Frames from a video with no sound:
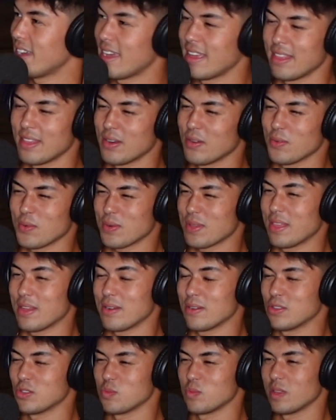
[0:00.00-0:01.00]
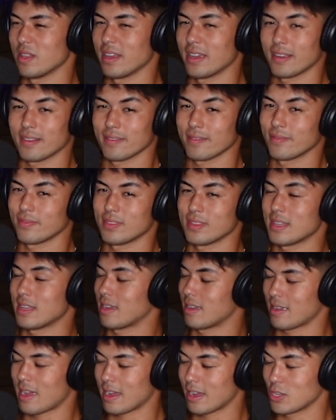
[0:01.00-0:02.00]
And then I'll just be like,
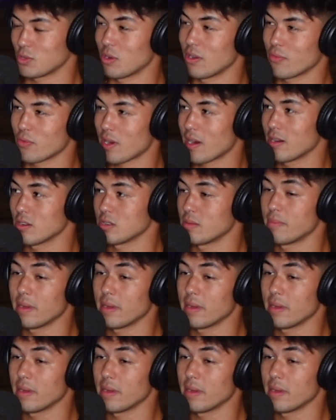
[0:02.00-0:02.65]
I get 24 hours,